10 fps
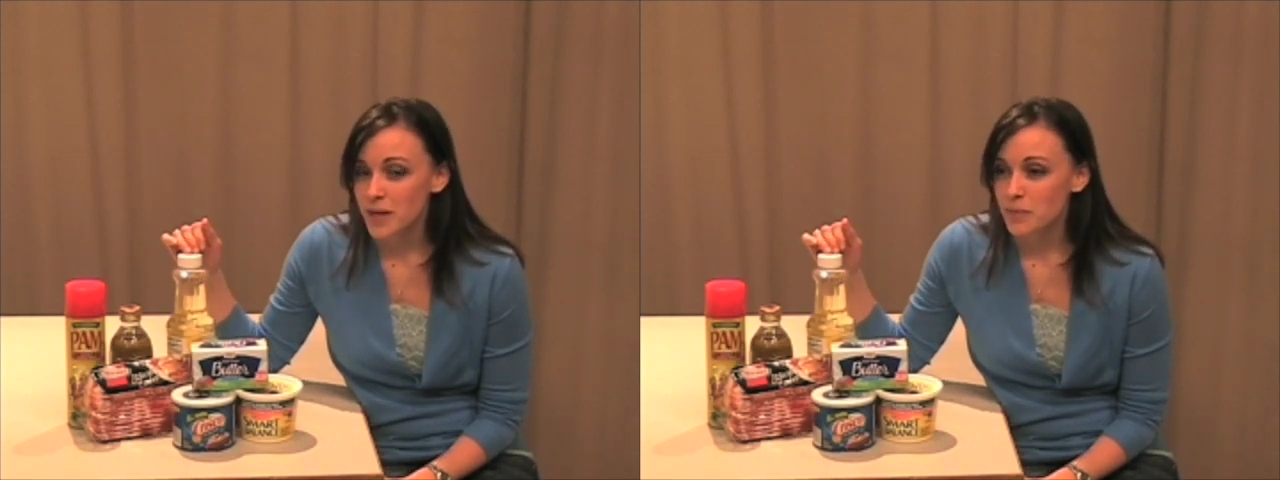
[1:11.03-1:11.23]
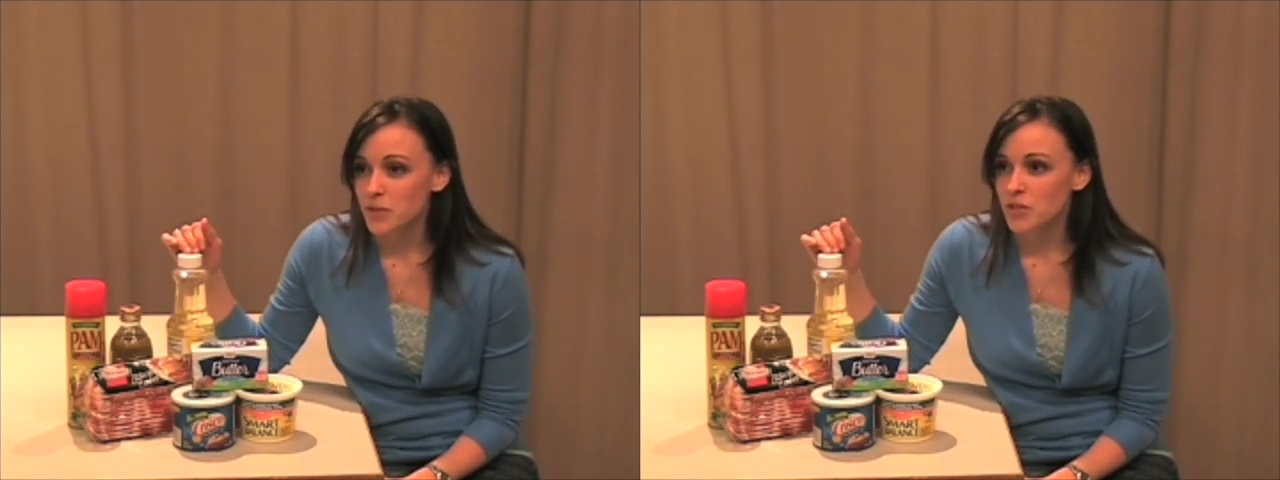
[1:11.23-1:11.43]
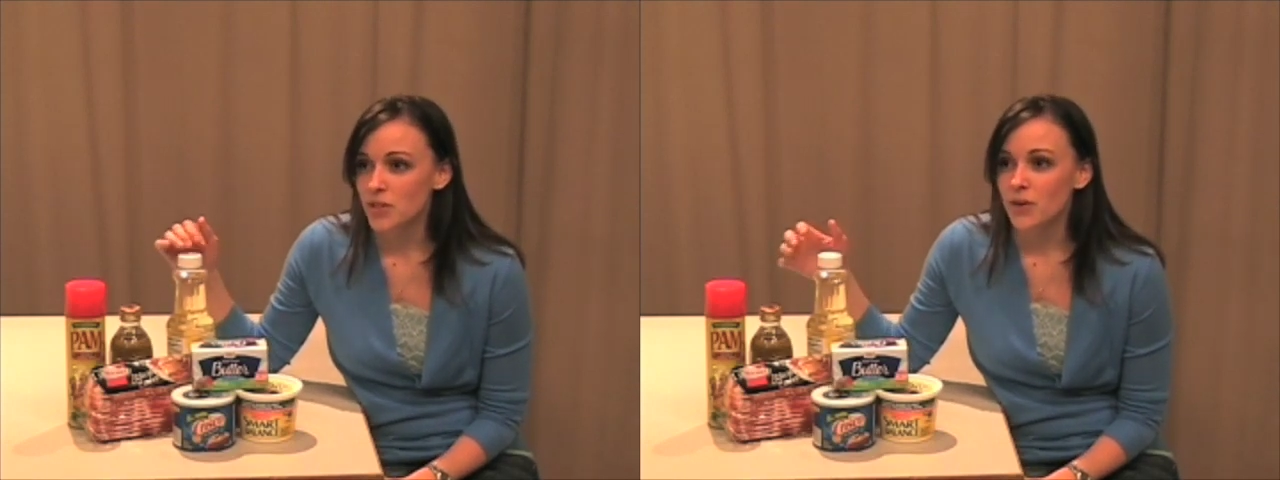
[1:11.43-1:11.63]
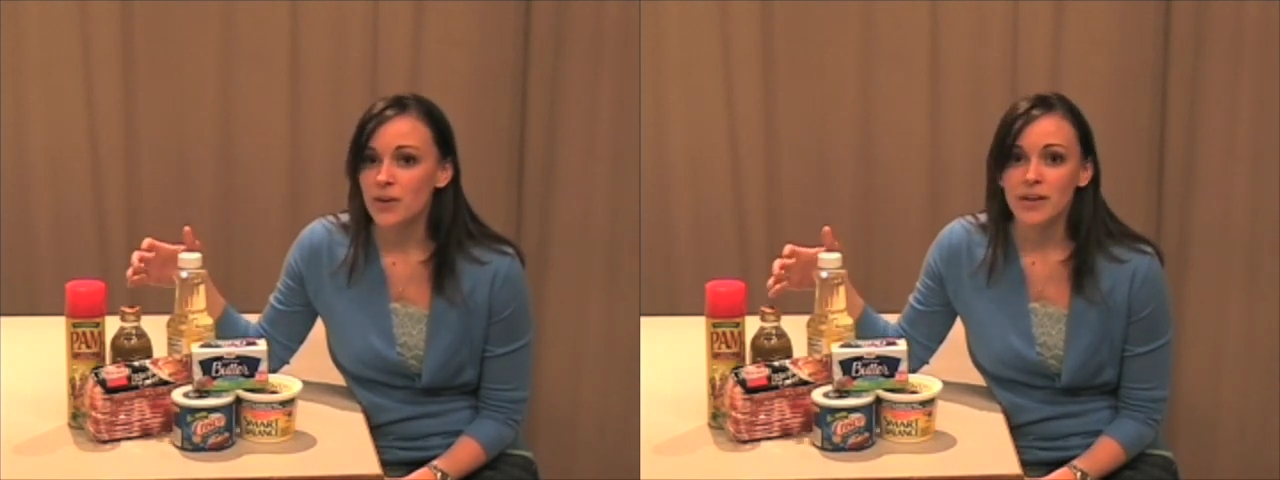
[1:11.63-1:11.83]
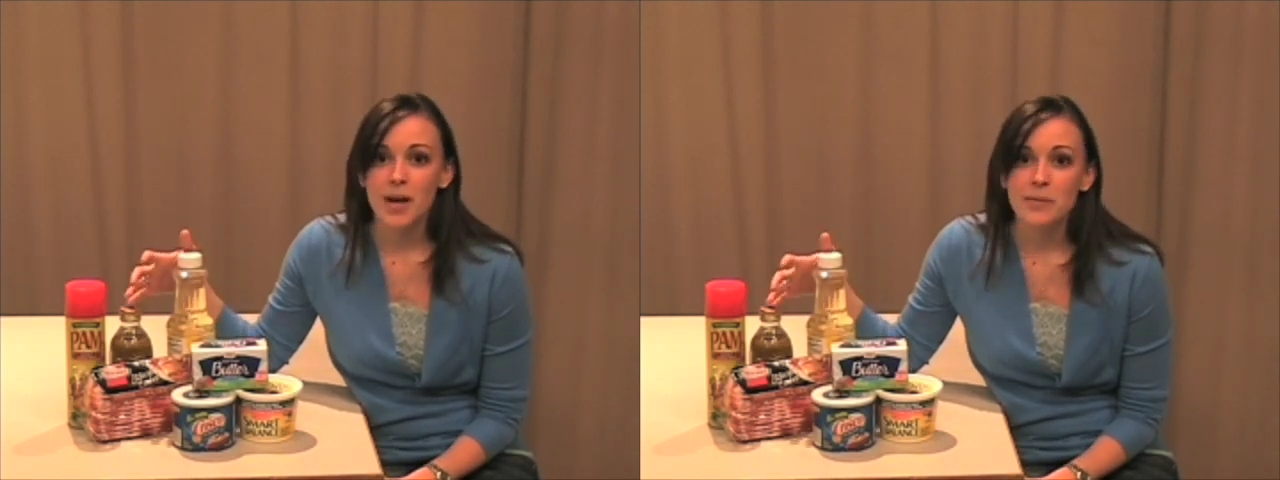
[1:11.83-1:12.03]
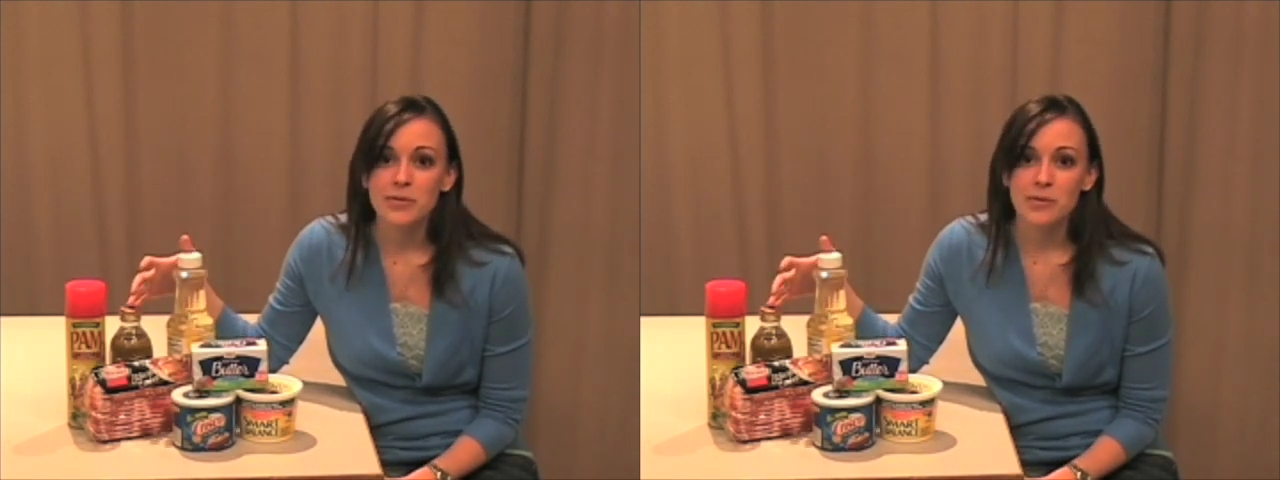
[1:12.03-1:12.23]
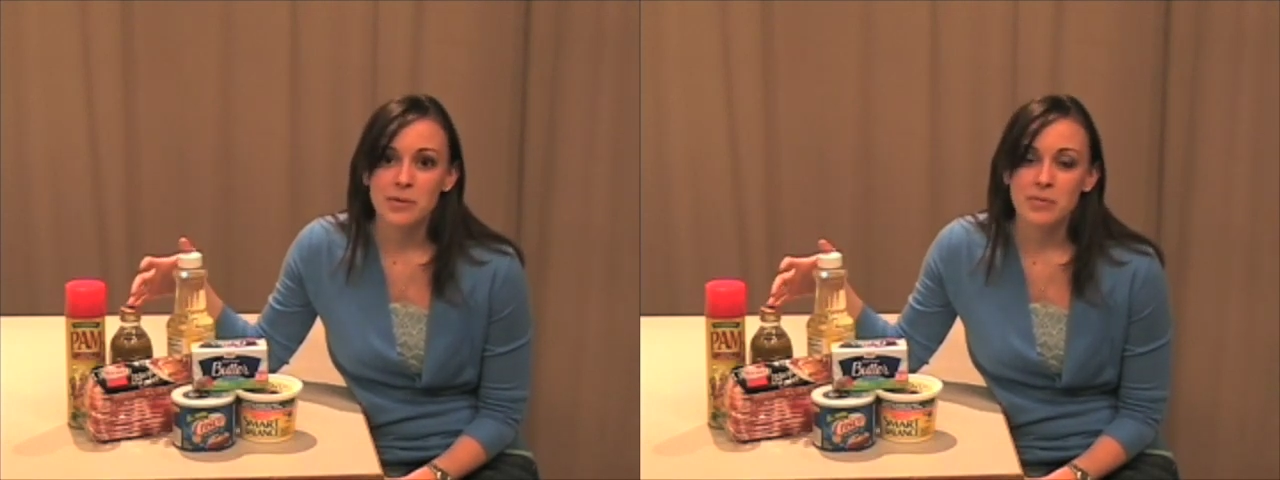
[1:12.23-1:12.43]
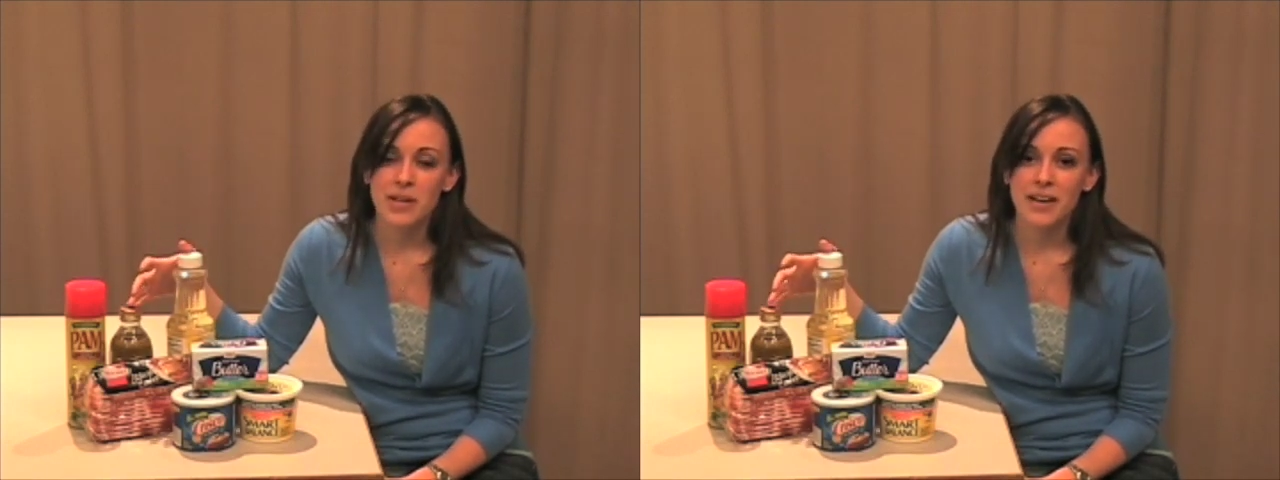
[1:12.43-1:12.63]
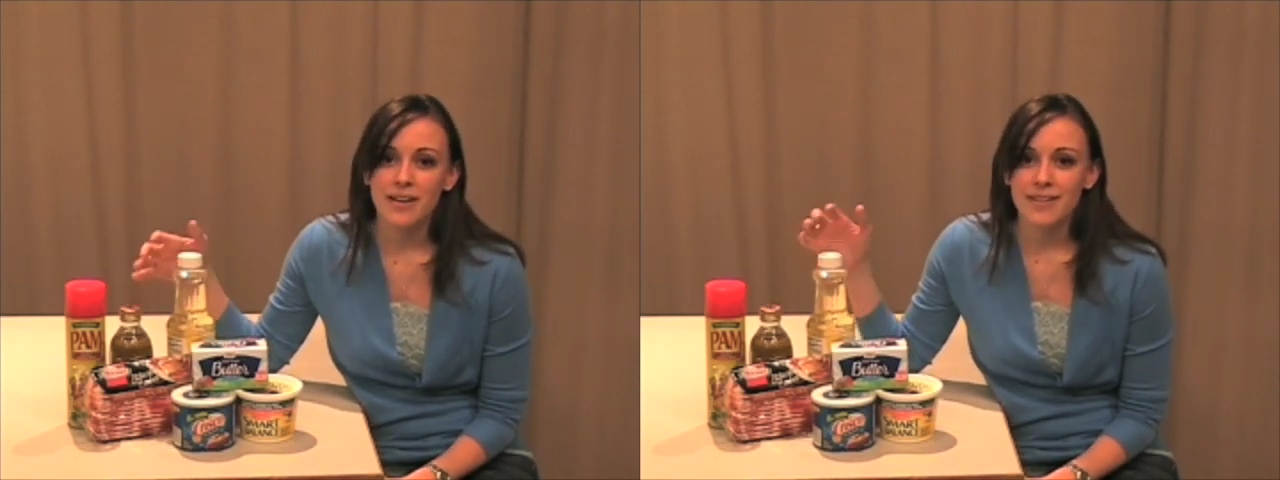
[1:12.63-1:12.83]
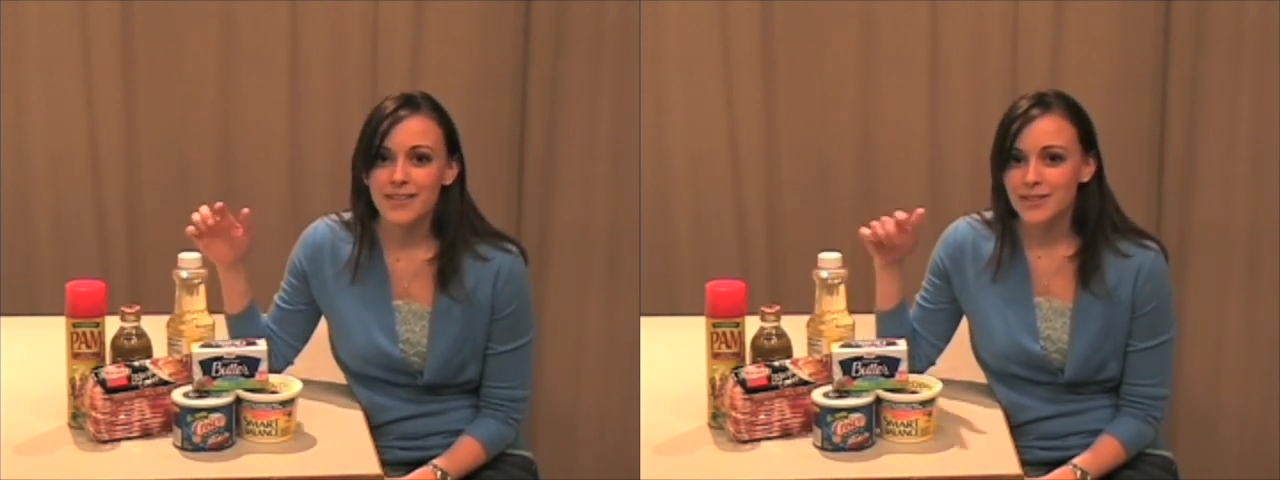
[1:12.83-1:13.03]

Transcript: temperature or it comes from a plant,